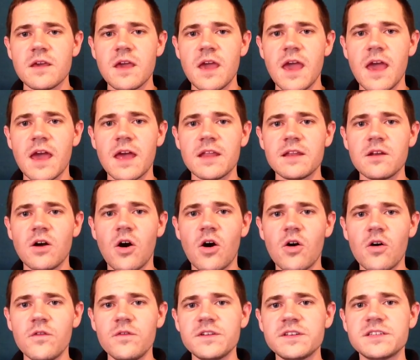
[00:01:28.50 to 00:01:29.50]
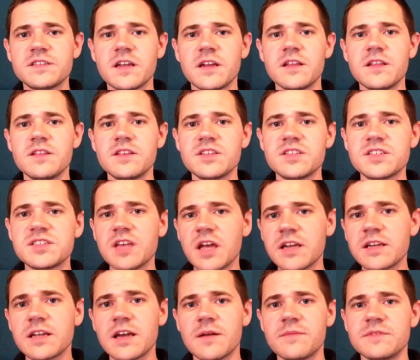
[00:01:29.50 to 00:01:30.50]
And all of a sudden the
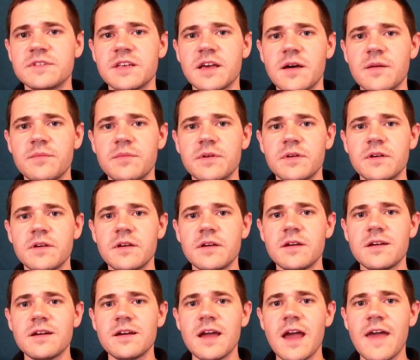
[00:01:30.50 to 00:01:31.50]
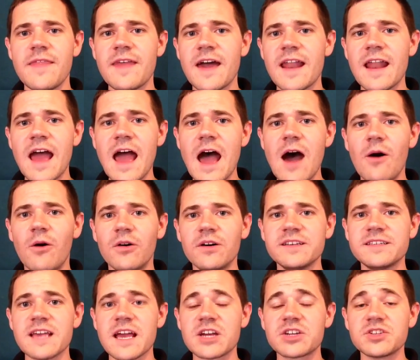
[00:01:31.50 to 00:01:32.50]
sun comes up. And that owl
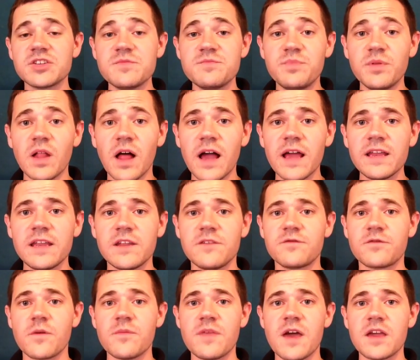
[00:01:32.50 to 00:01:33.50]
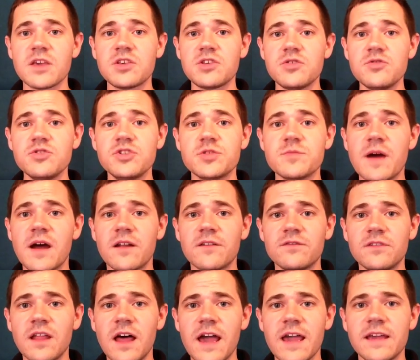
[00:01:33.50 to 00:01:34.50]
is actually blinded from that huge amount of
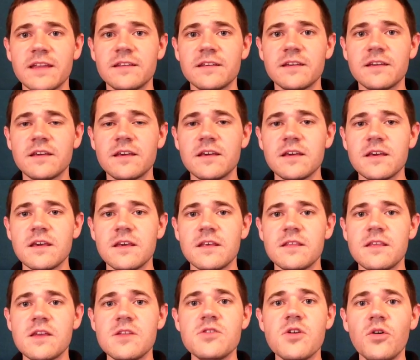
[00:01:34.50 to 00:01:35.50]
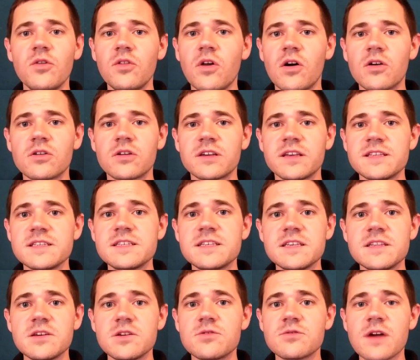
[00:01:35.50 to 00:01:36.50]
light. They no longer can
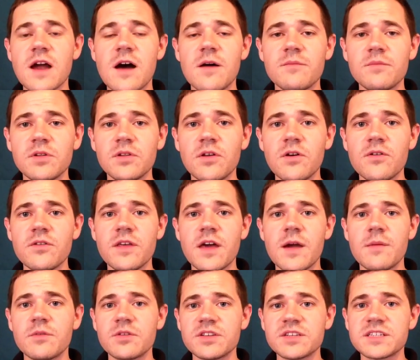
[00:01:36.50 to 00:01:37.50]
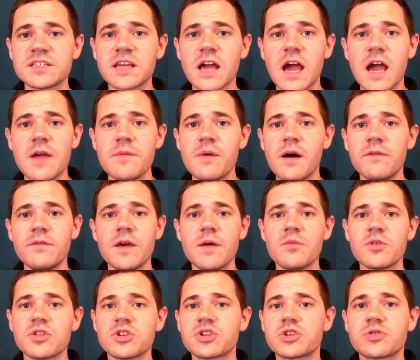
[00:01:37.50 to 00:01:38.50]
see the ground below them or the sky above them
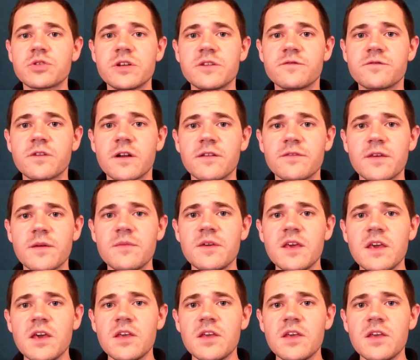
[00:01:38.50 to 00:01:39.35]
or the tree in front of them.